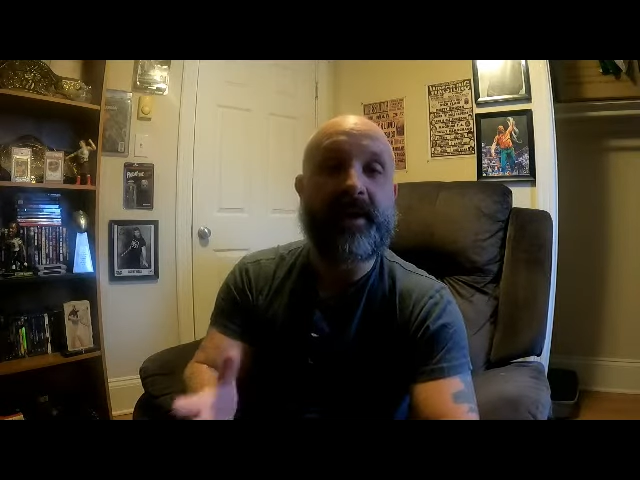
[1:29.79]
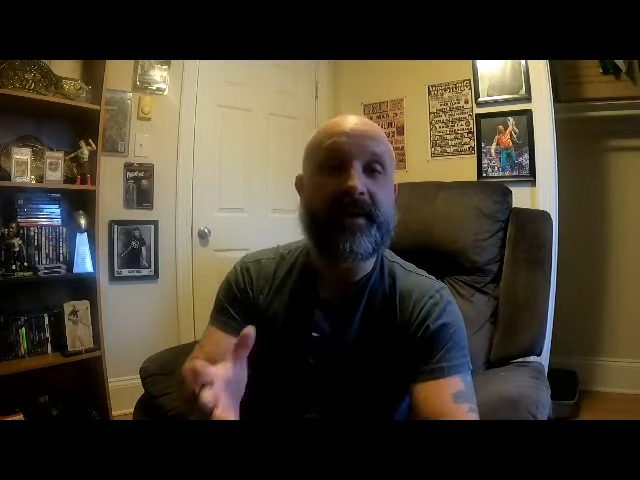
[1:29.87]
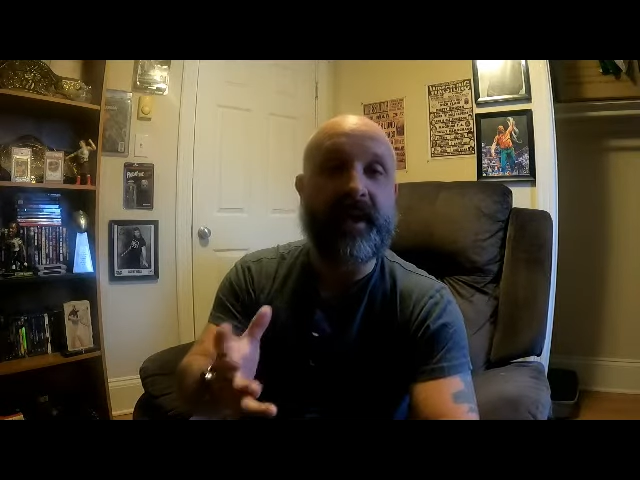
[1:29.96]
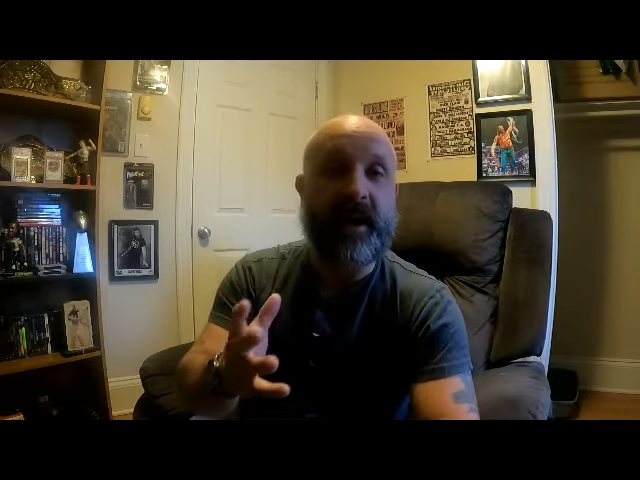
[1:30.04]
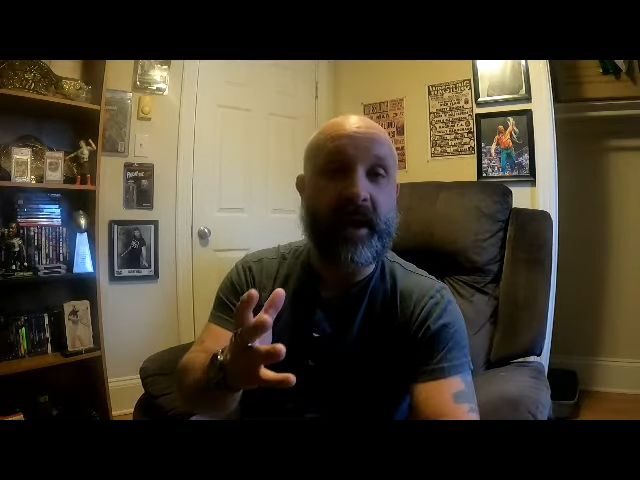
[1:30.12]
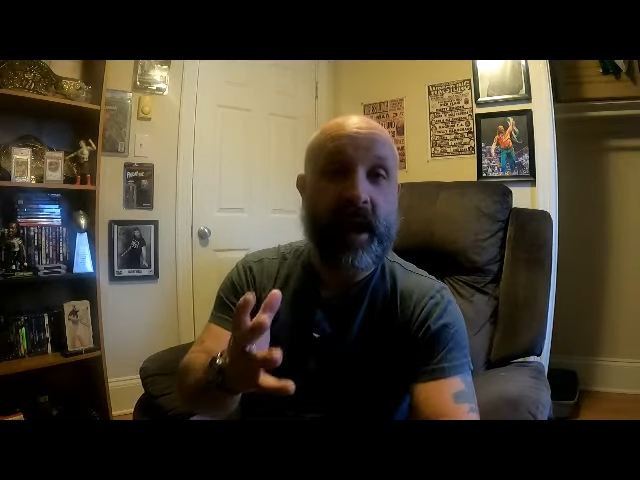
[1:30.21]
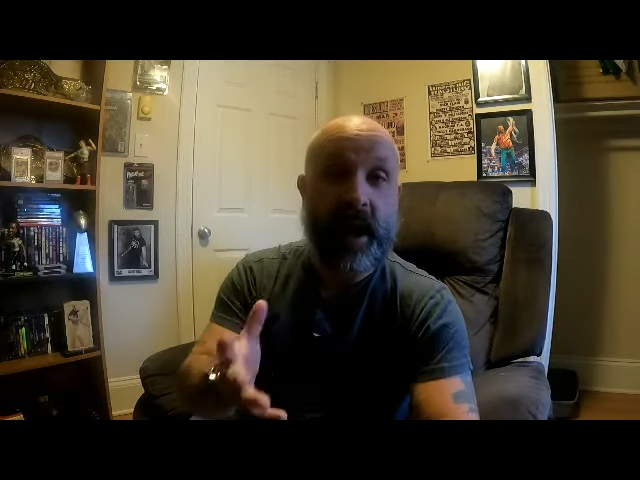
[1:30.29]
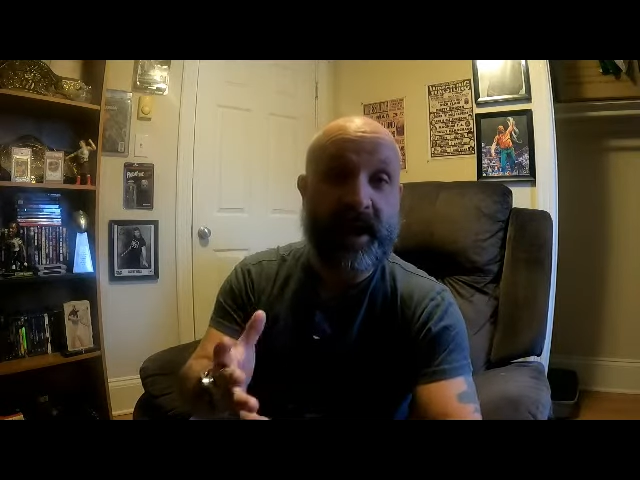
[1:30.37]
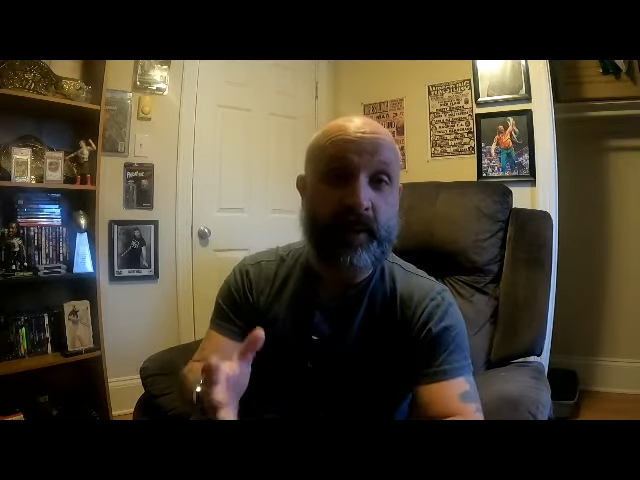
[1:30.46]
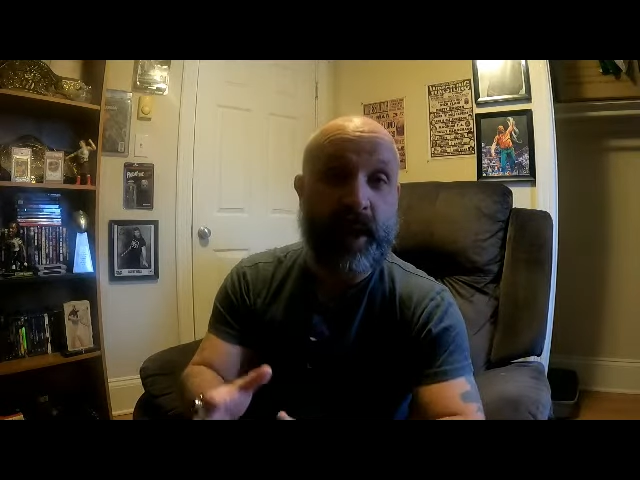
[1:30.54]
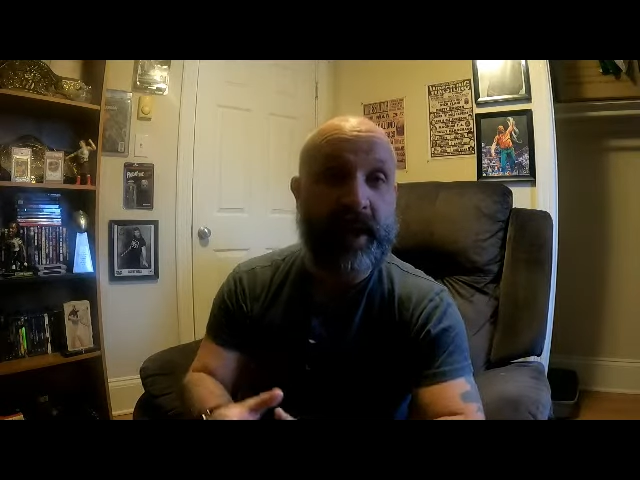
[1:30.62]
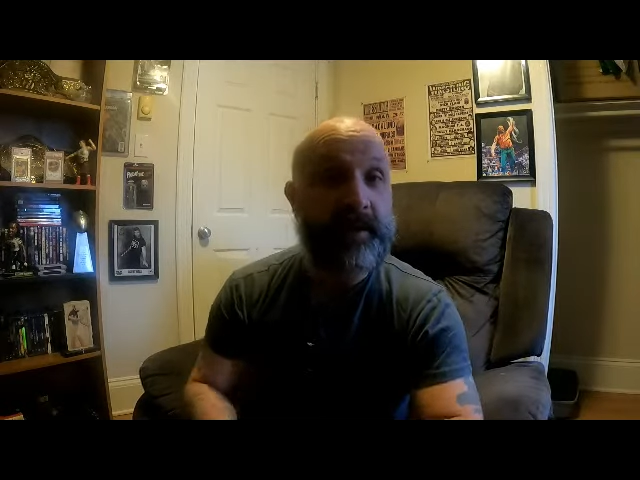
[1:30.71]
then I
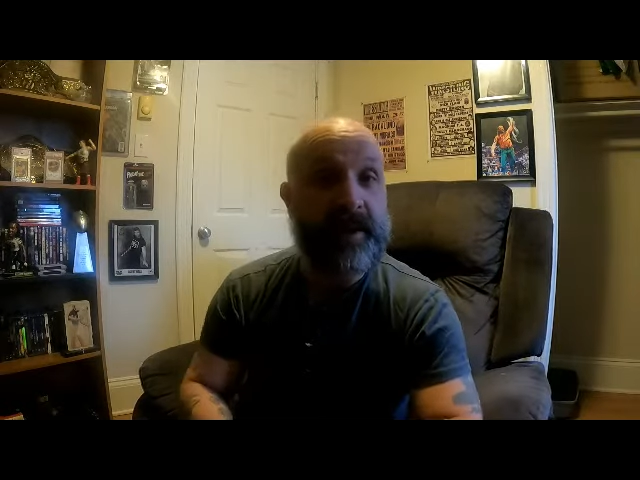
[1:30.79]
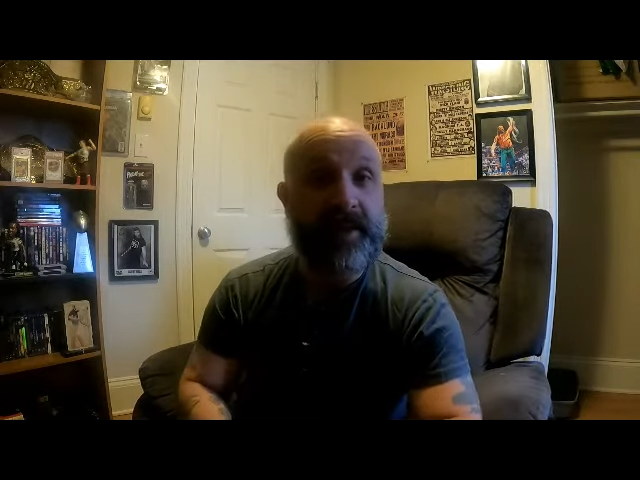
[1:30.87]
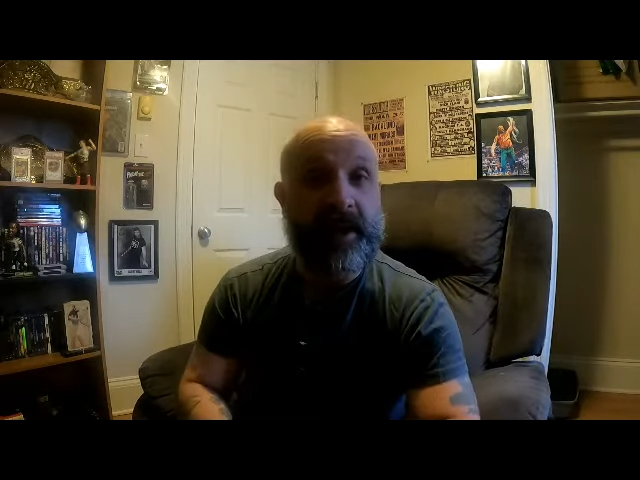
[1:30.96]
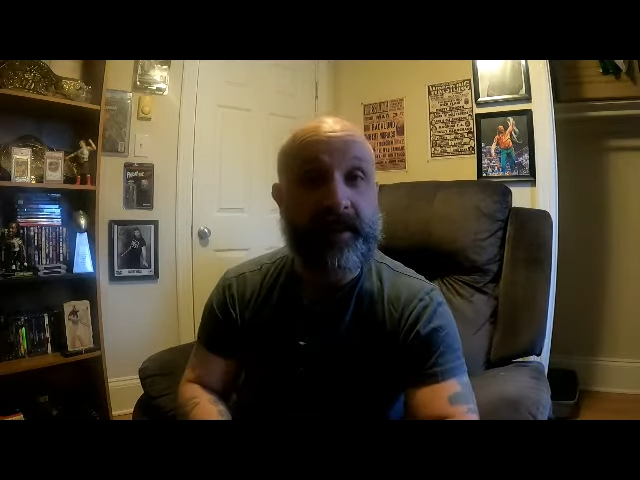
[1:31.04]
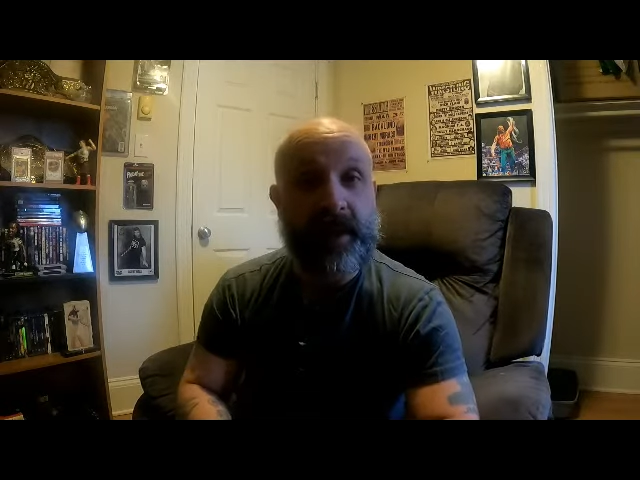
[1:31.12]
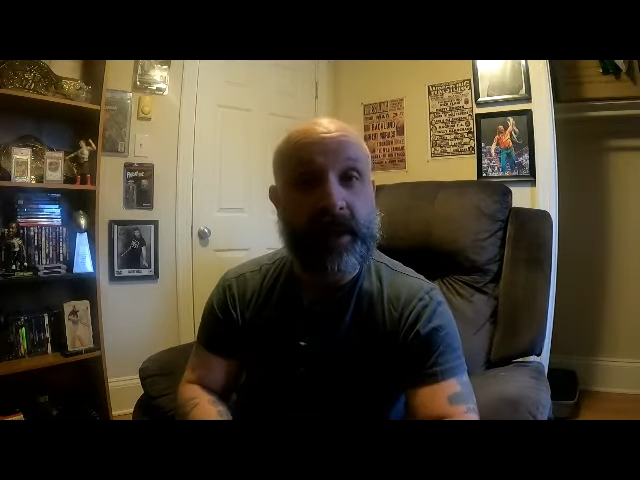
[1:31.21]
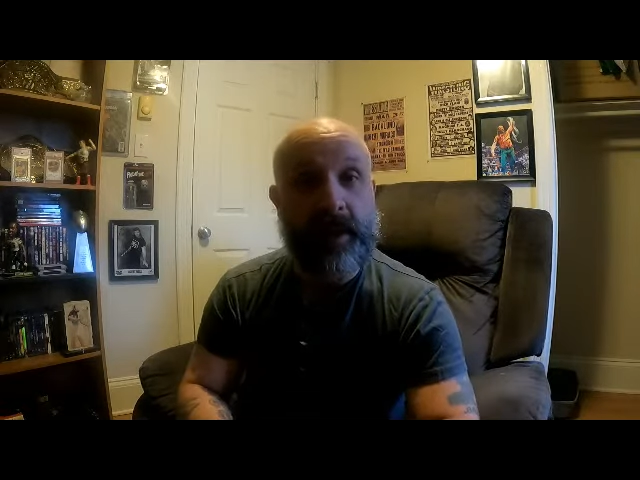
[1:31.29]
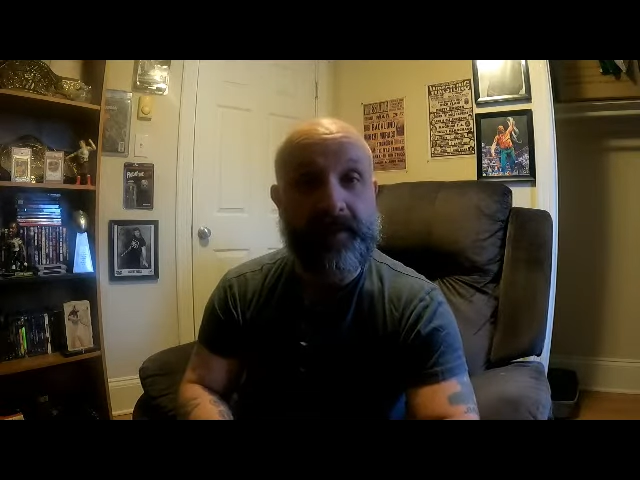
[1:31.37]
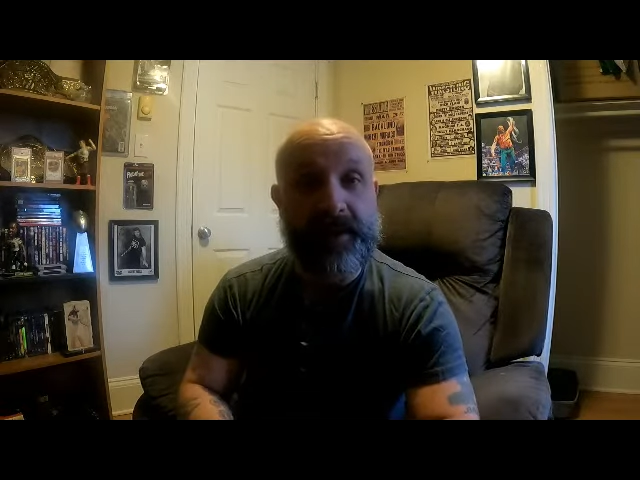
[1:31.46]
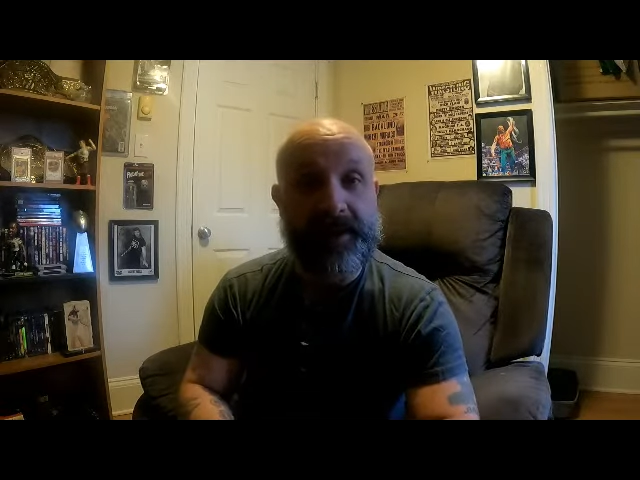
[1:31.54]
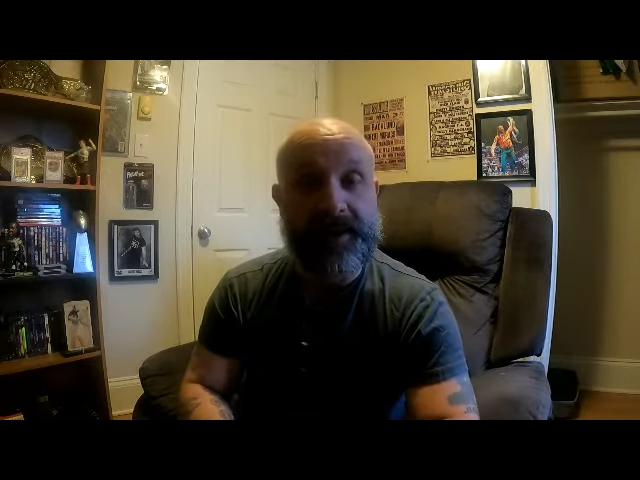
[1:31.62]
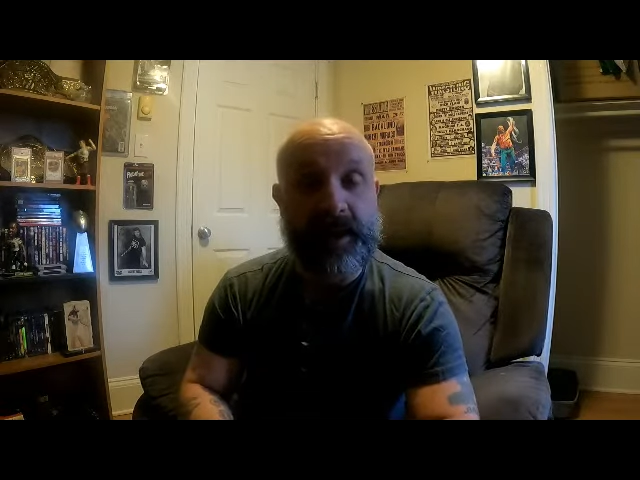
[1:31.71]
highly recommend that you pick
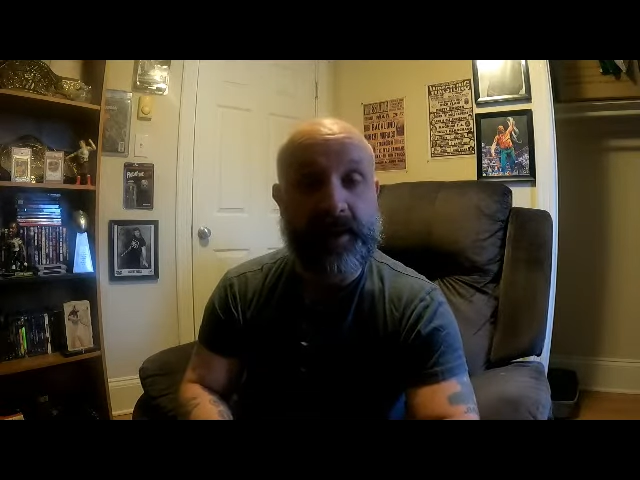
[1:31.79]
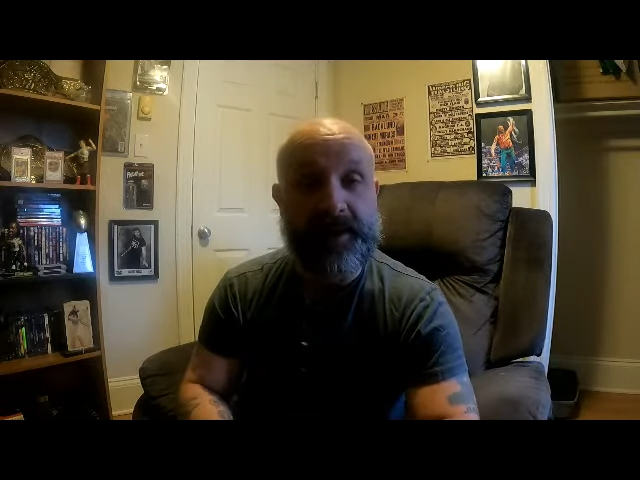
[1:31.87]
up this